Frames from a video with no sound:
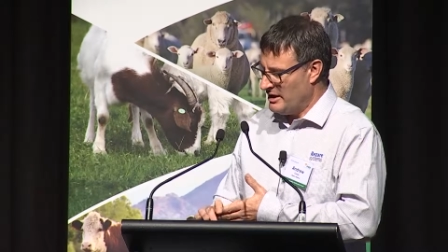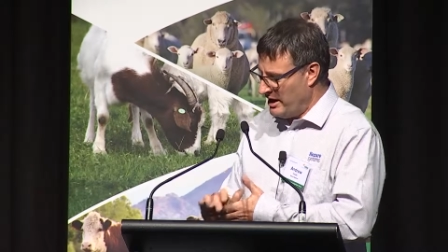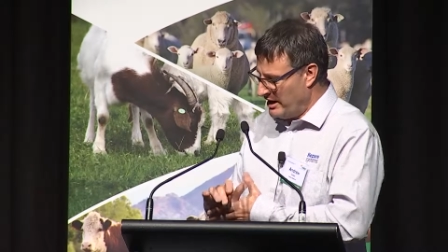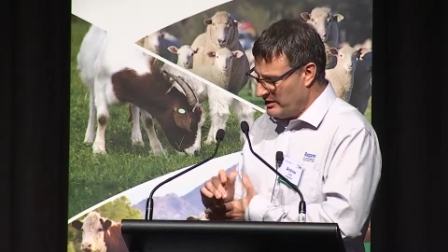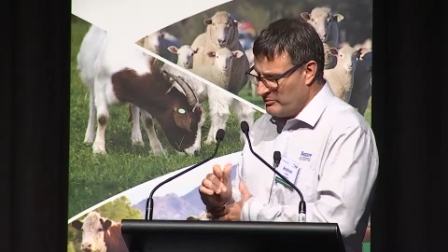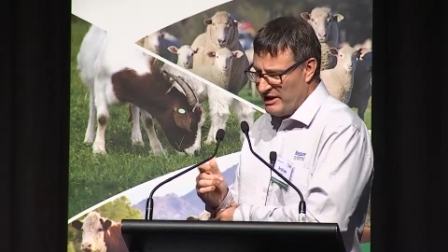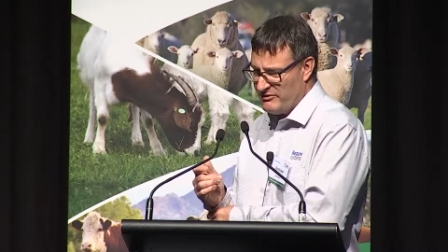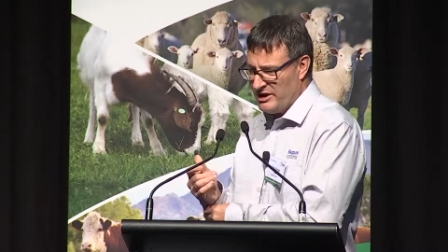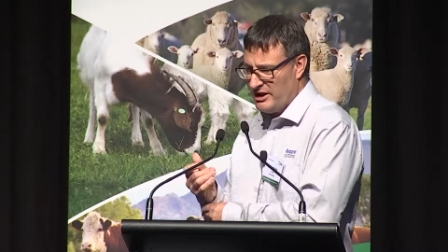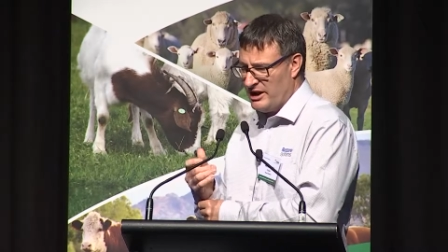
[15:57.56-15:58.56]
And then we have
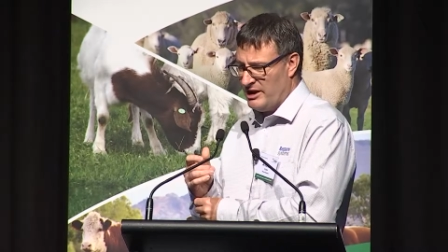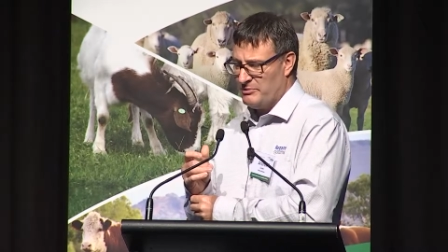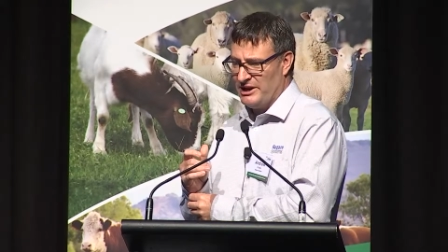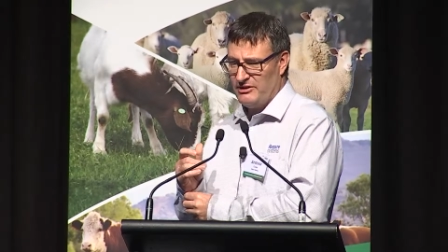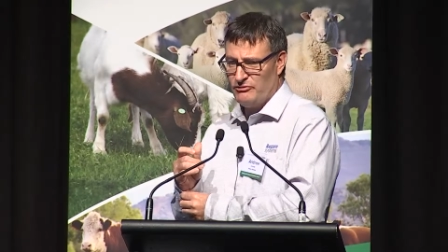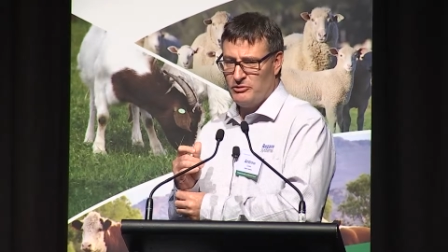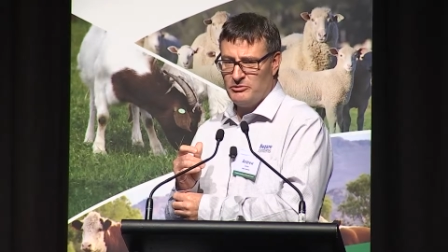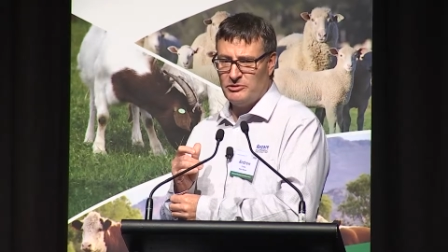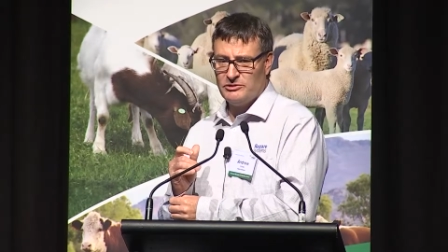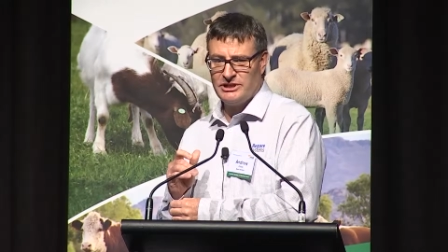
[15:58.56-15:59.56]
a, a, platform
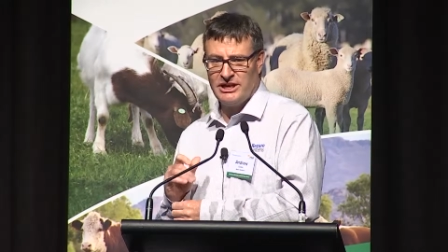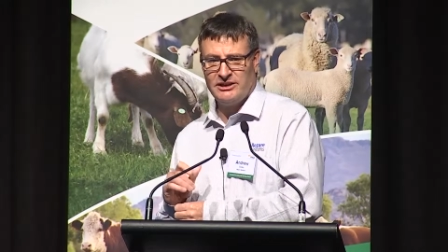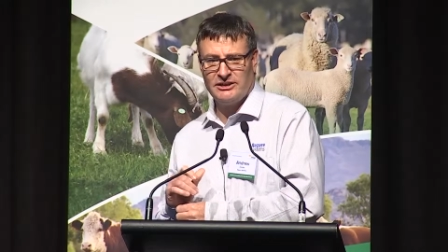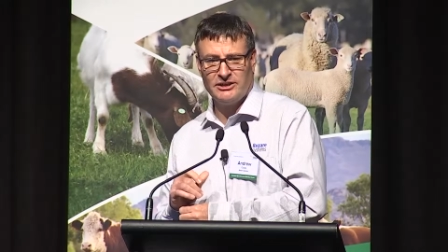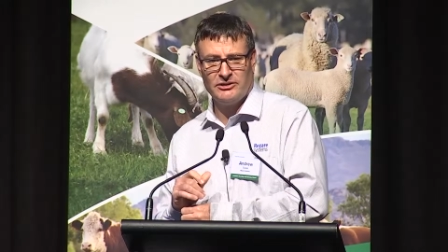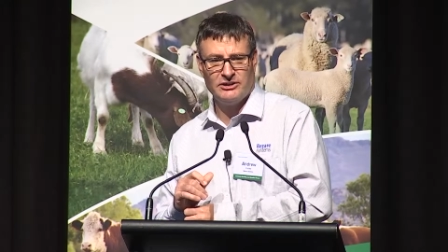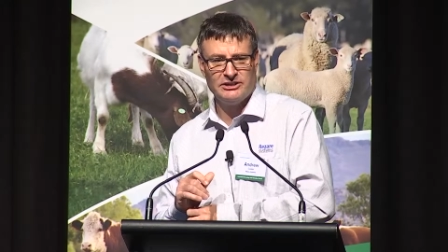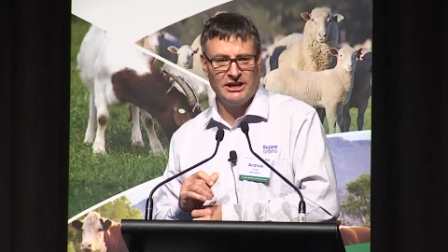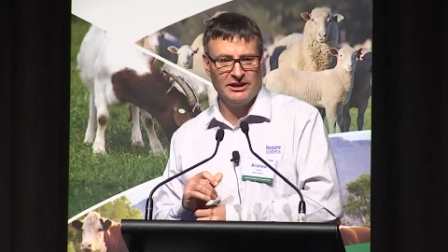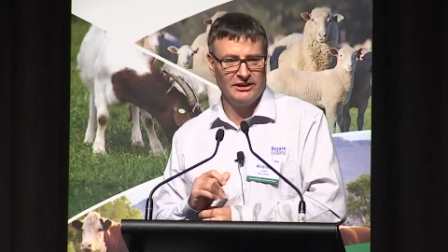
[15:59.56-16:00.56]
called Data Linker, and
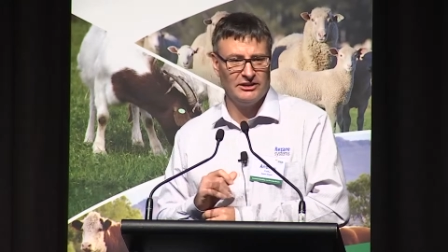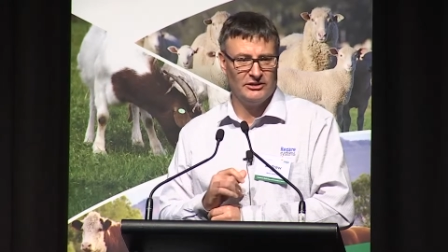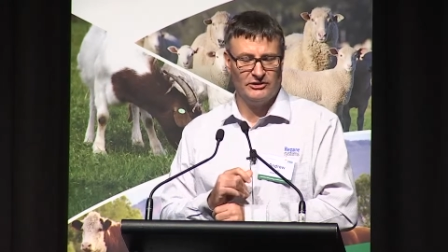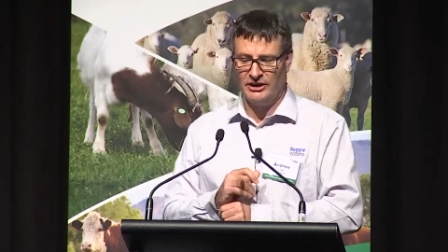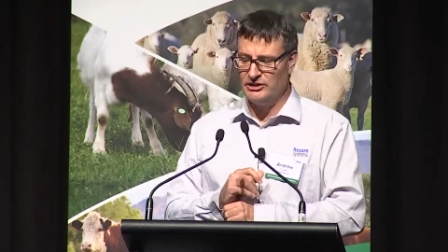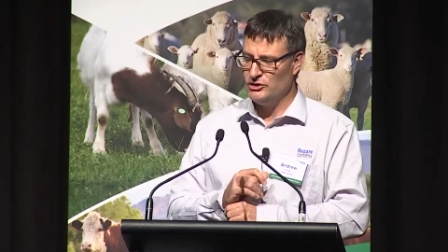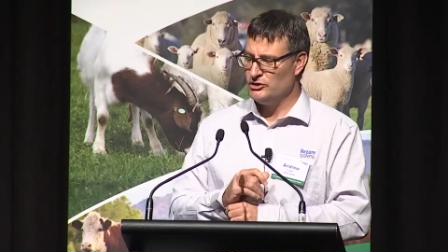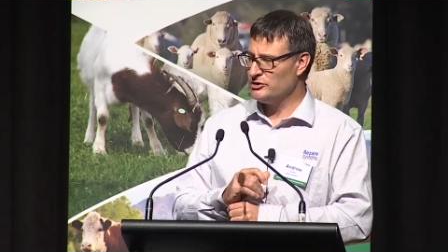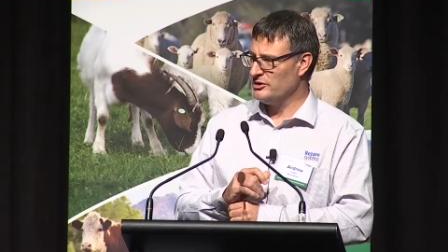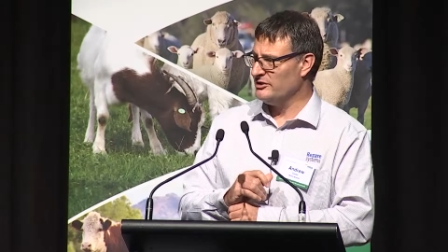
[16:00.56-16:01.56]
Data Linker is
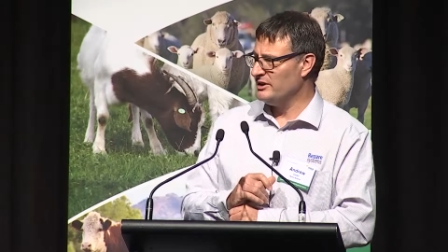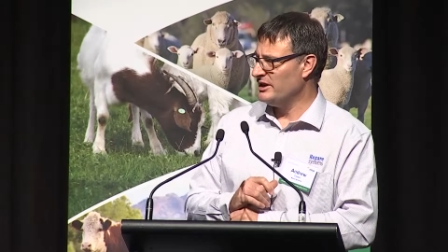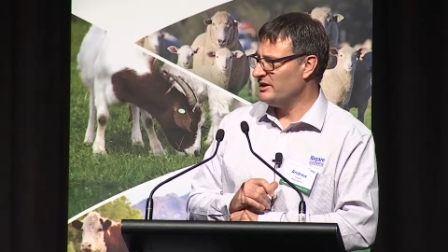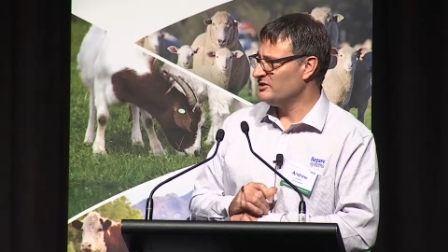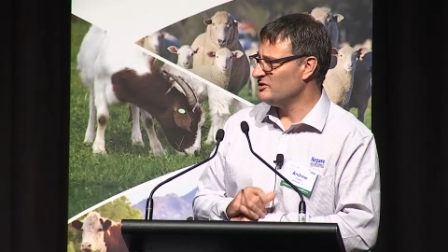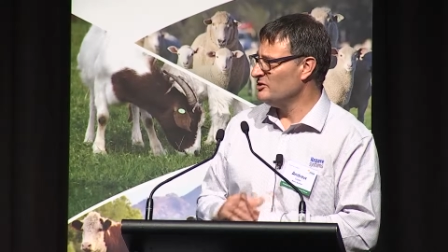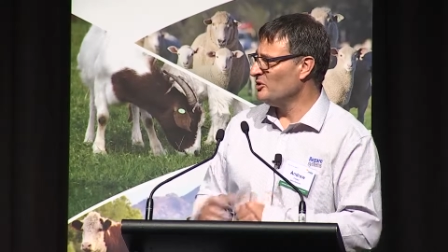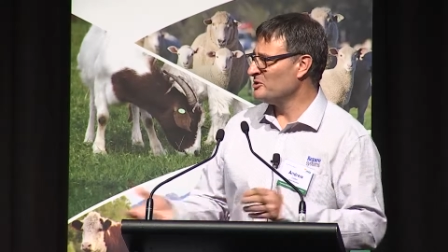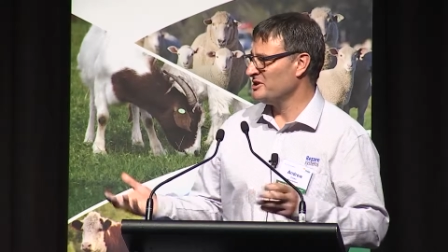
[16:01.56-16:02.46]
unusual in that it's not